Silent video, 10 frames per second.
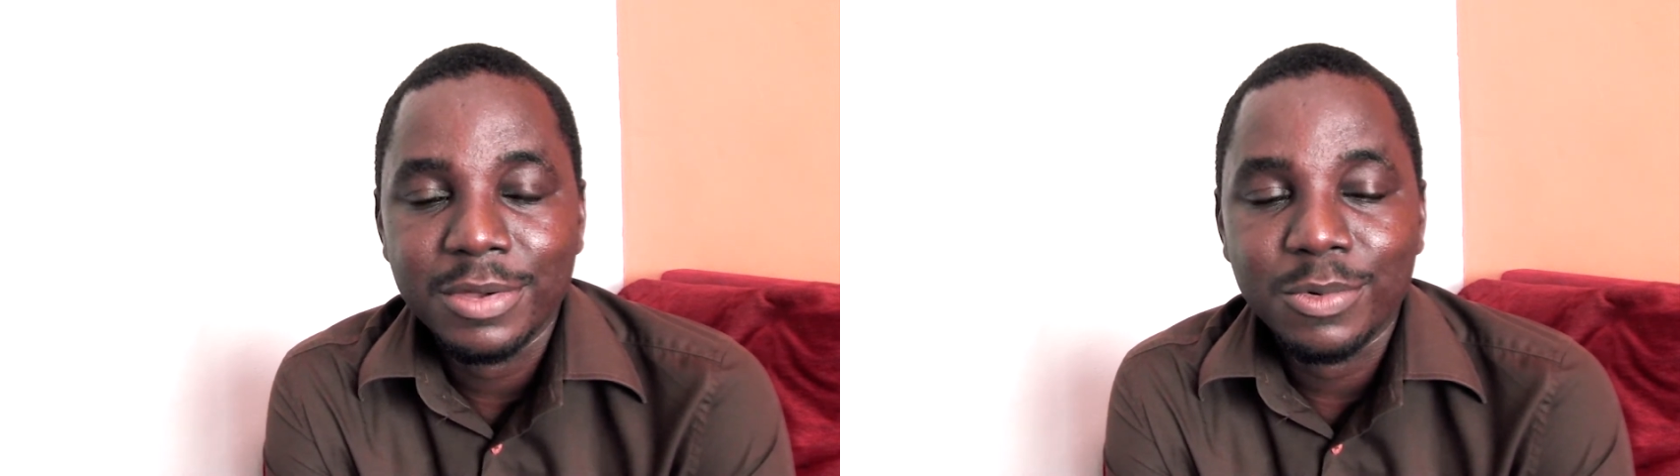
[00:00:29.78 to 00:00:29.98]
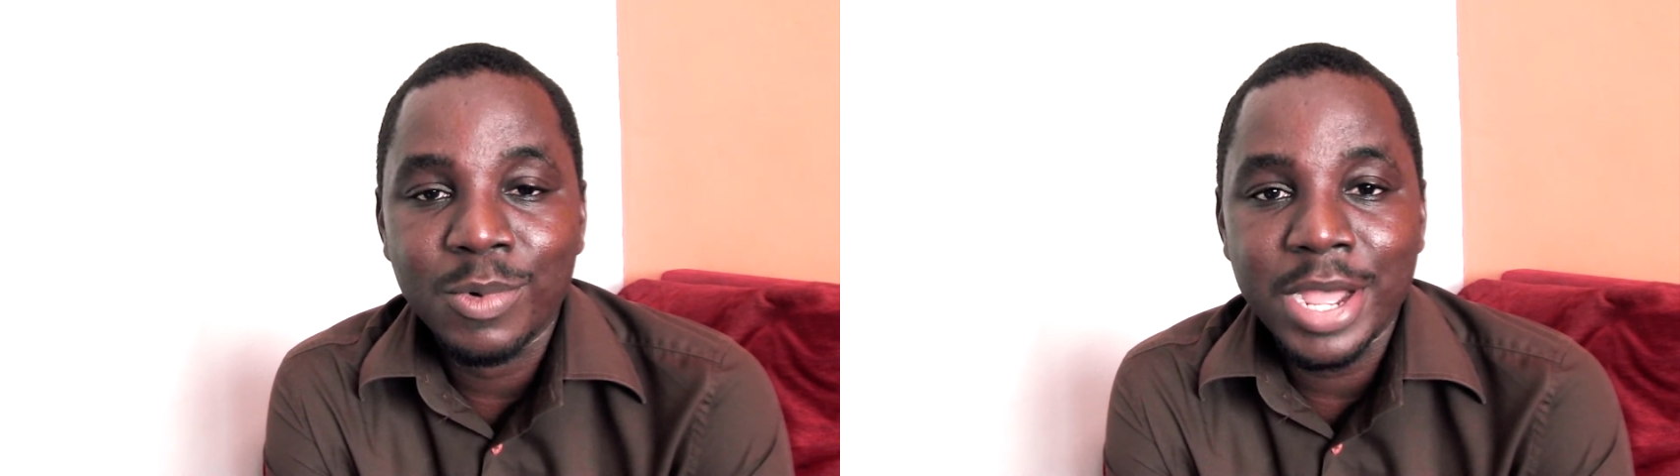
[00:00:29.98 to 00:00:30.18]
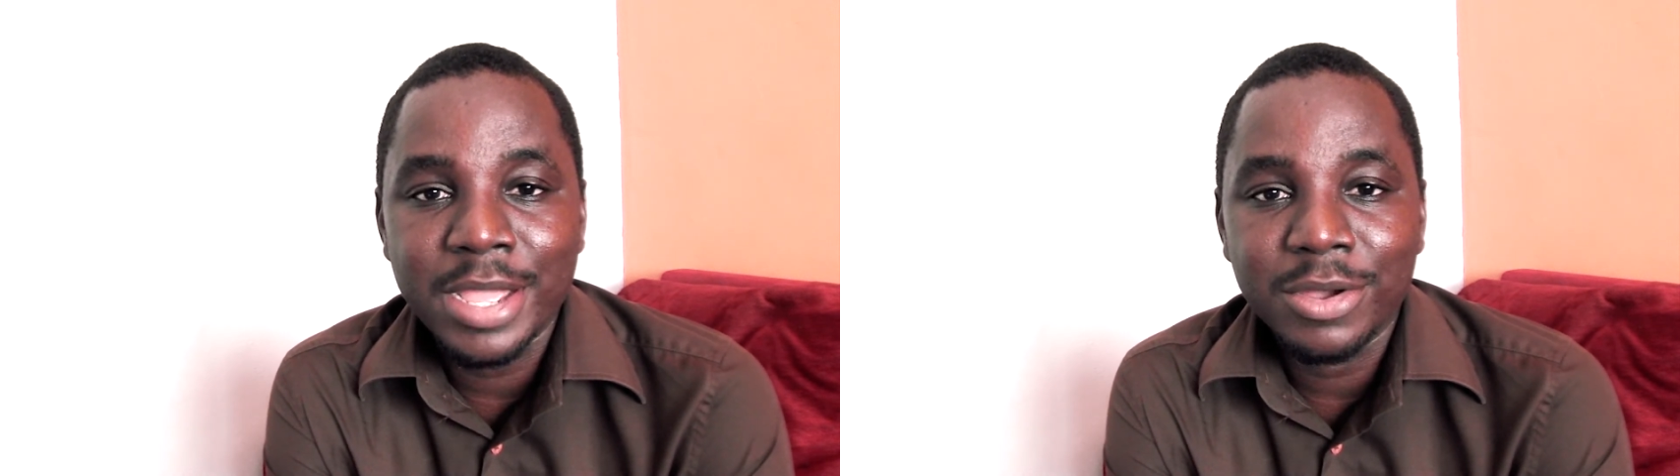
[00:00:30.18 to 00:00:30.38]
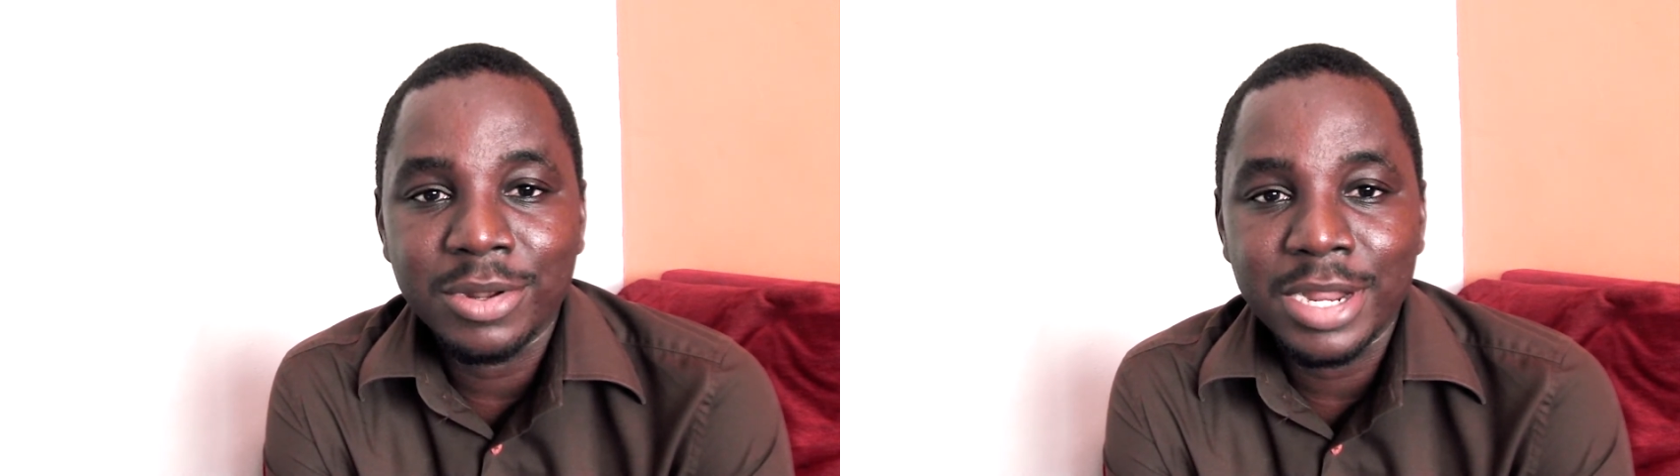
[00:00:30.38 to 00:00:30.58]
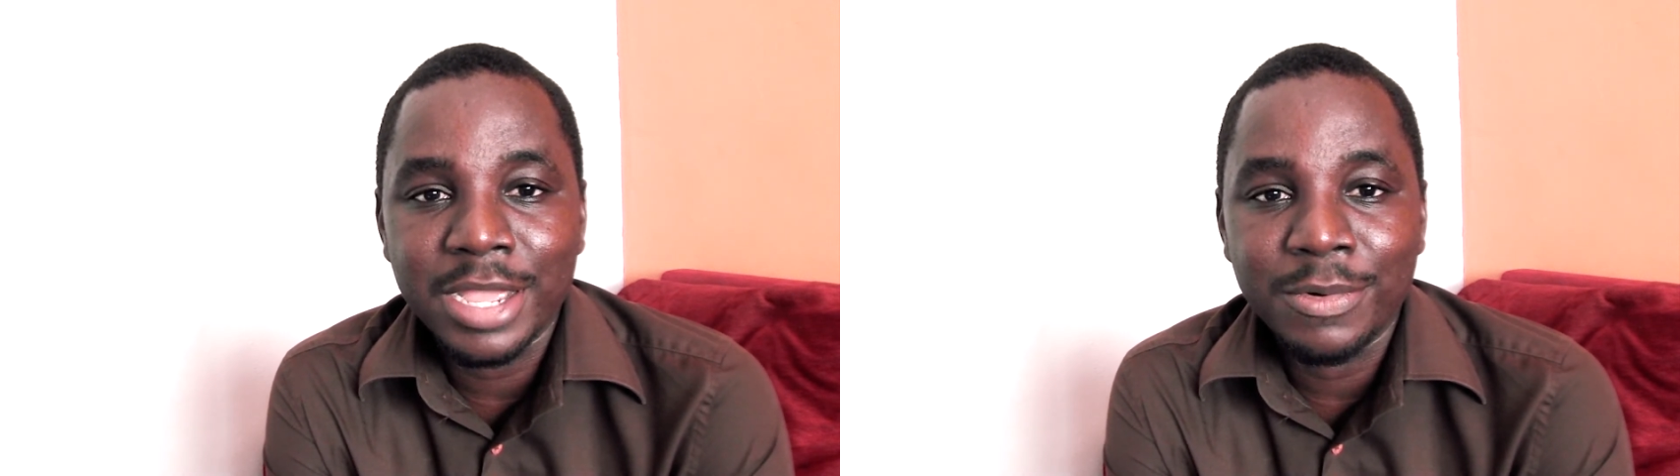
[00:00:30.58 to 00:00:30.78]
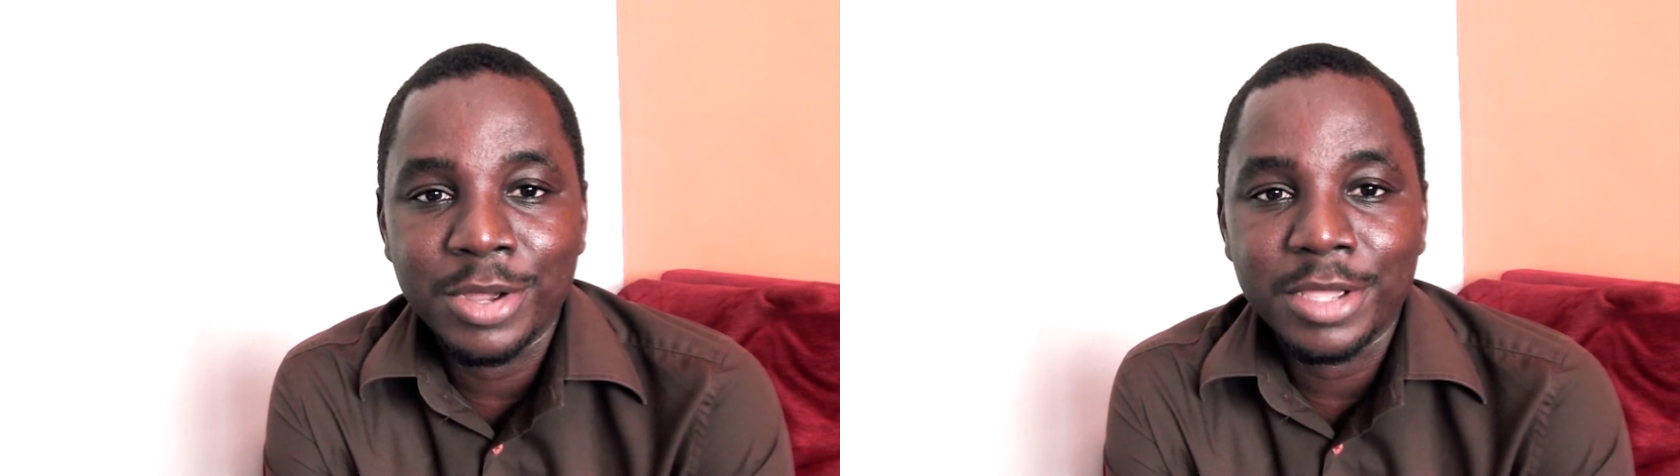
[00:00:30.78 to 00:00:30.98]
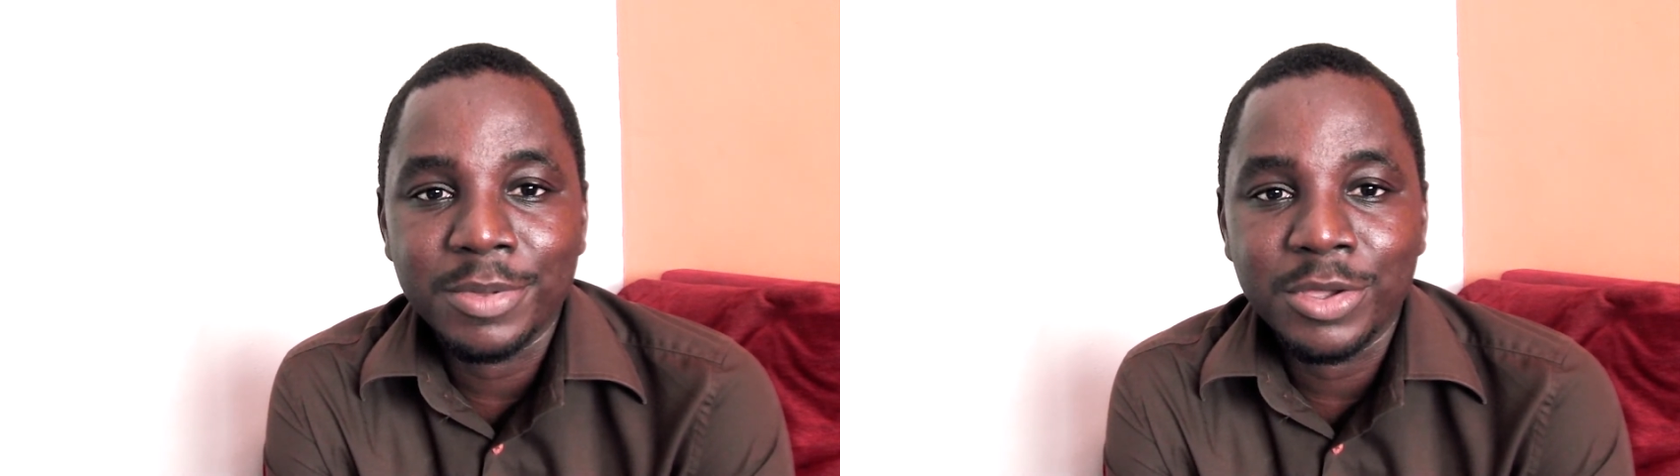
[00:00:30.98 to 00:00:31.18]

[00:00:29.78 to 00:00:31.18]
Why online work?